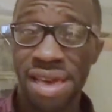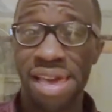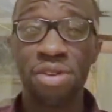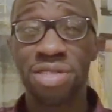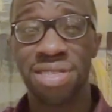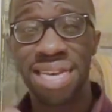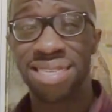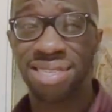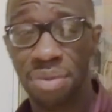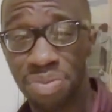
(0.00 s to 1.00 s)
he'll say
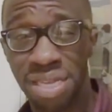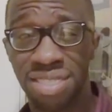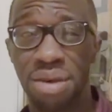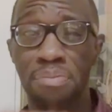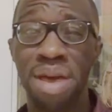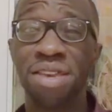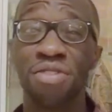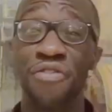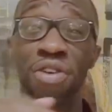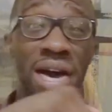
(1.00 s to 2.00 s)
something to make
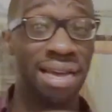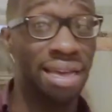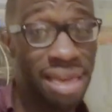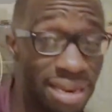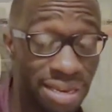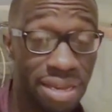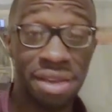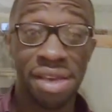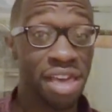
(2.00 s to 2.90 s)
you feel like an idiot